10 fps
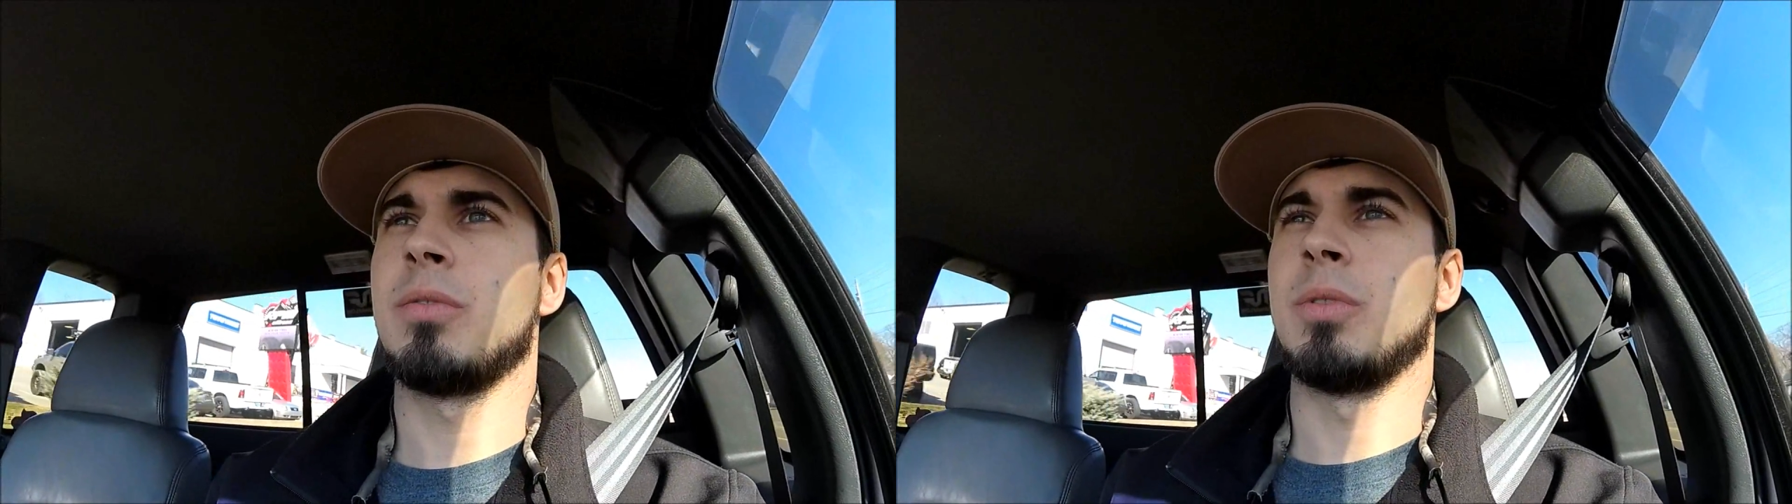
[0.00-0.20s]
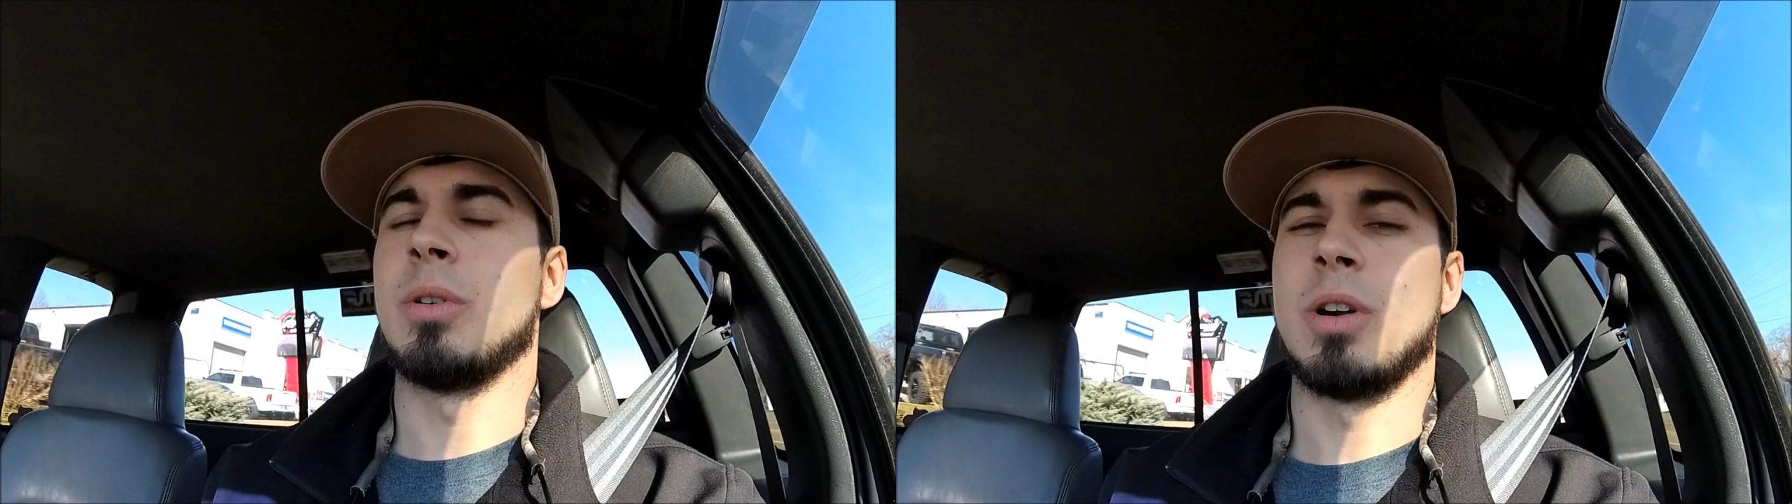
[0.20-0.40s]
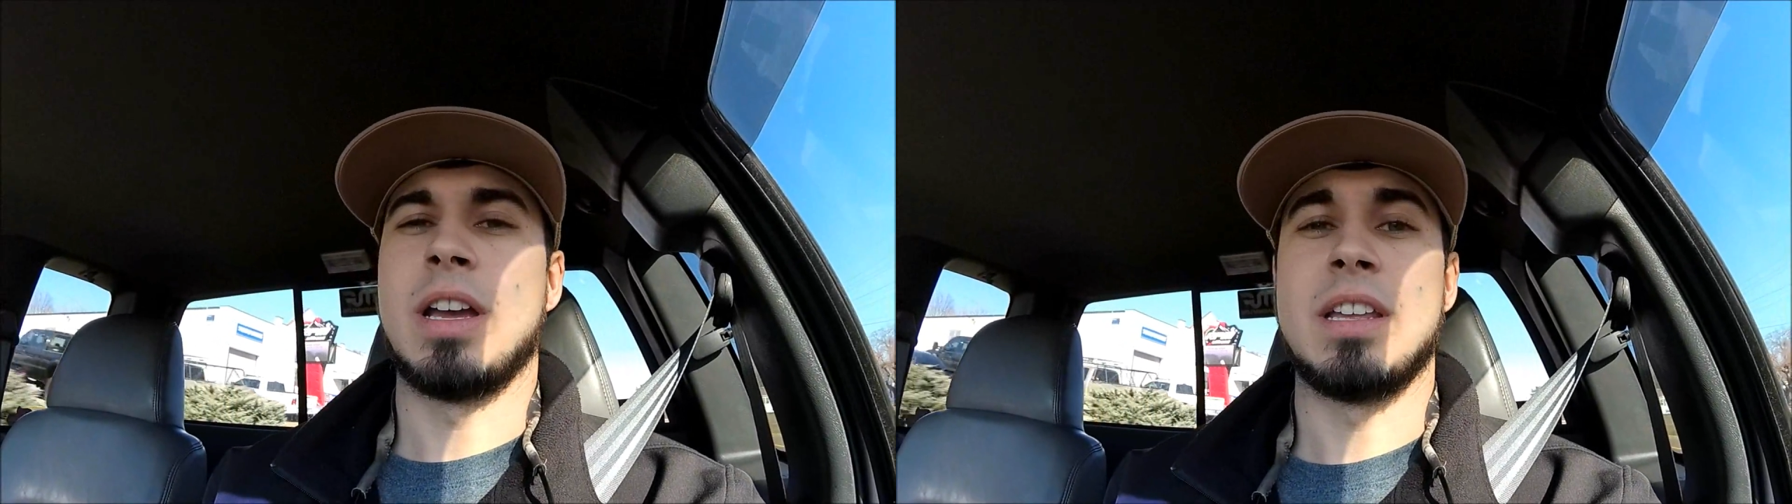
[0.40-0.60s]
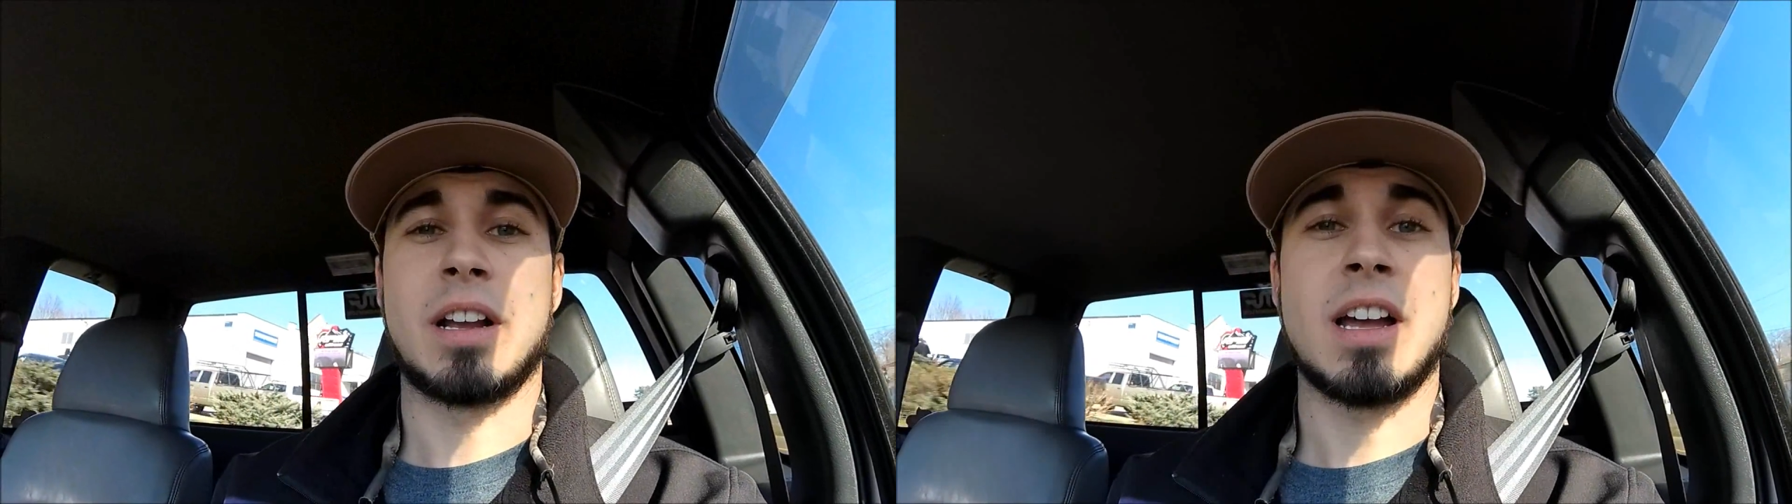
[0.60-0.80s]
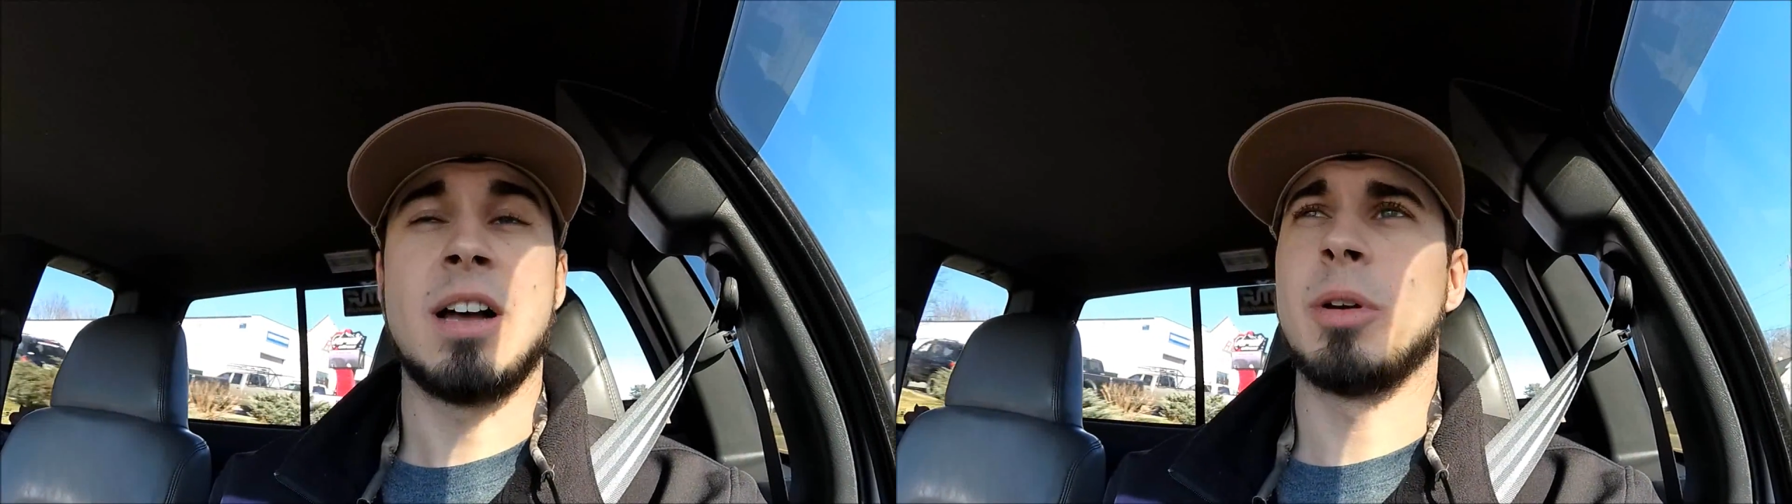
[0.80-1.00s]
for a
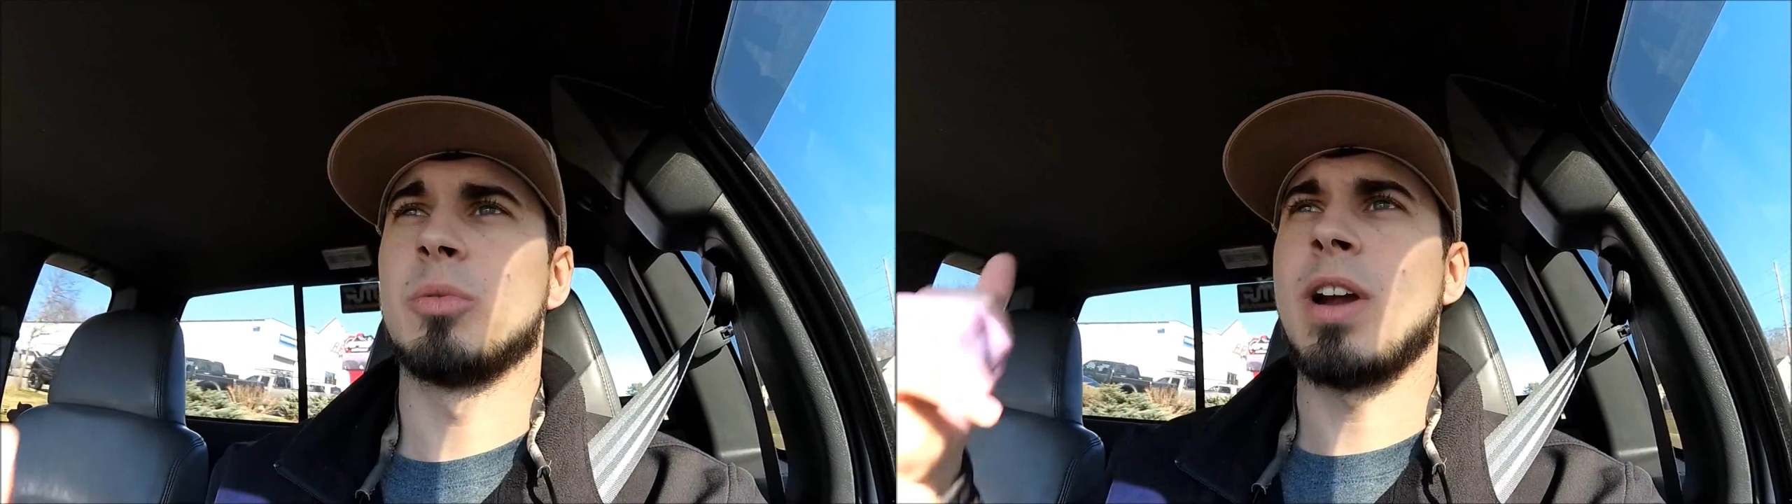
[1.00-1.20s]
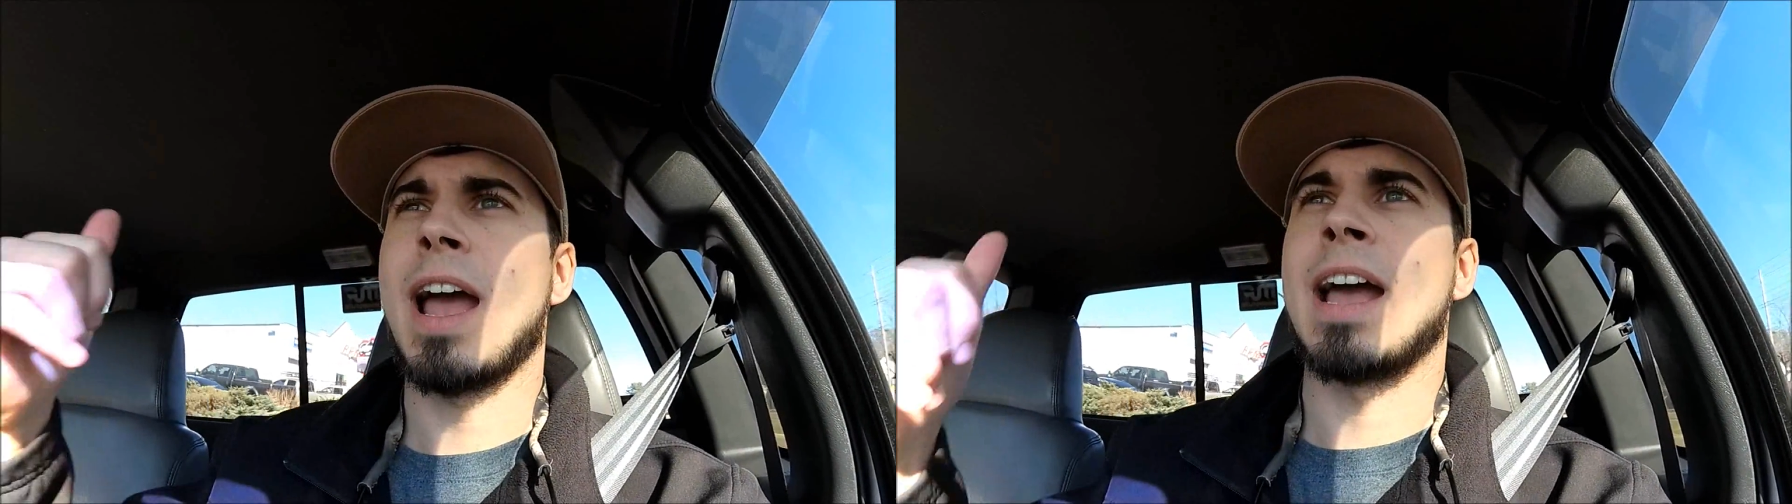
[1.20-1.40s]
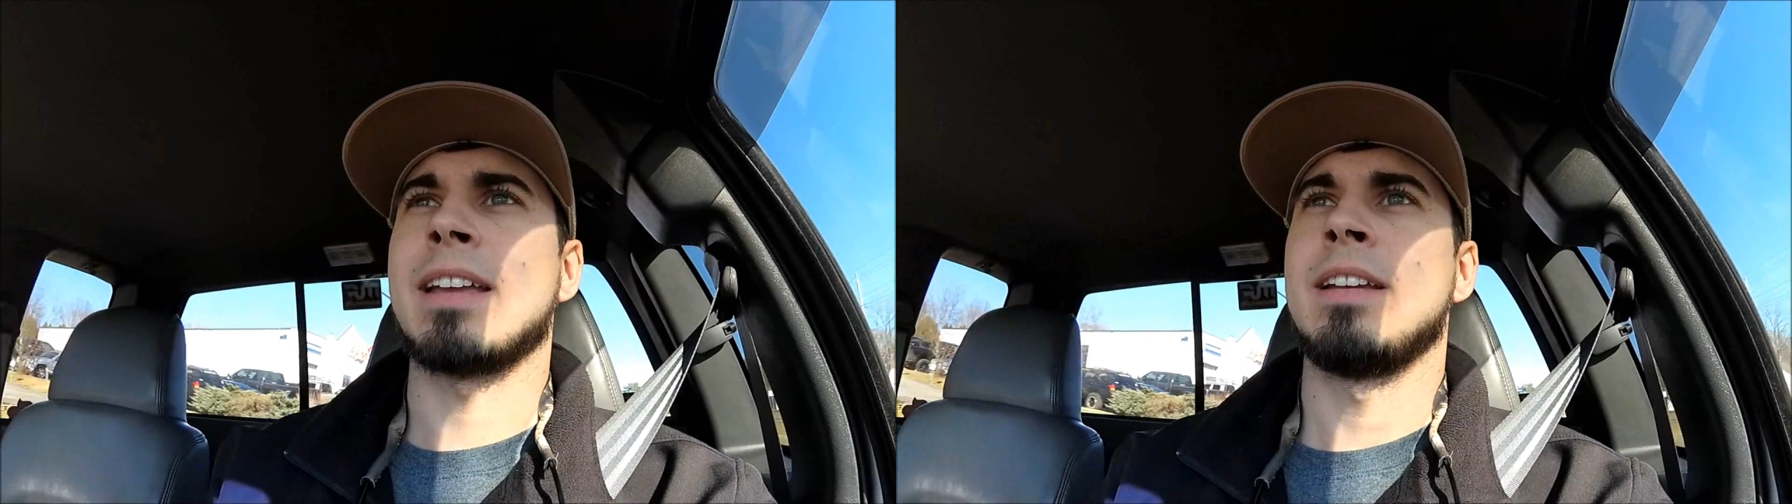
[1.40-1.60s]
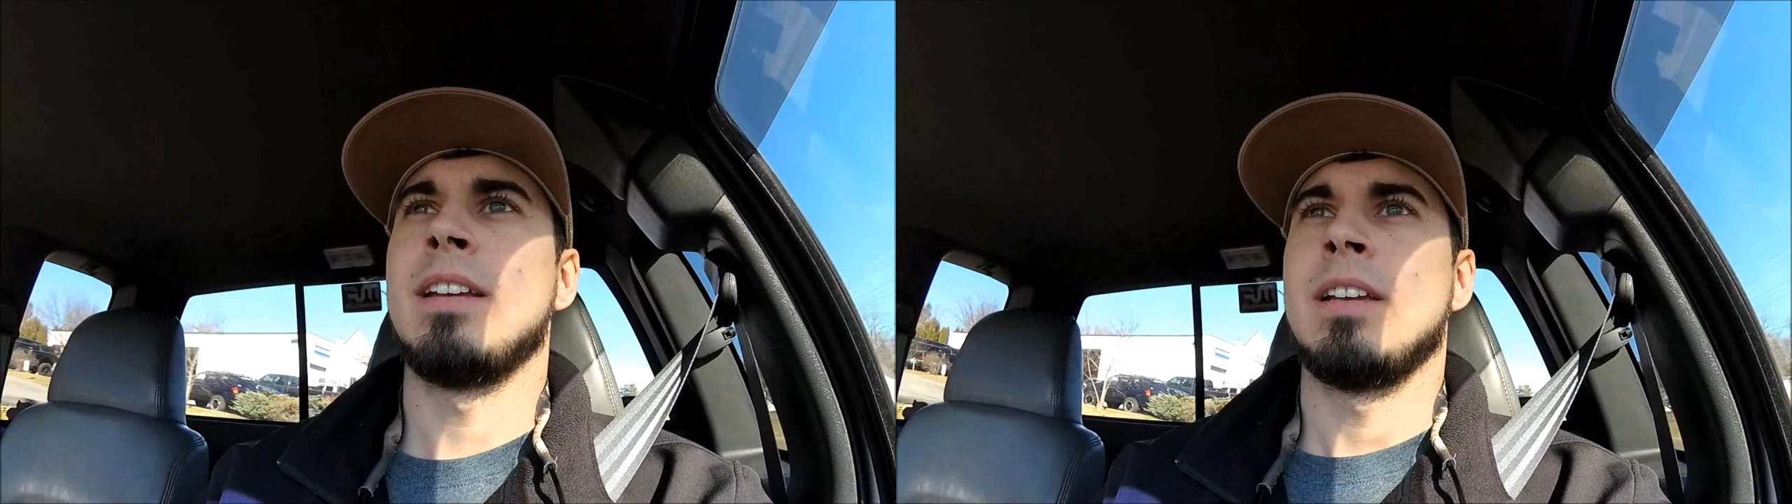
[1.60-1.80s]
Yakama rack.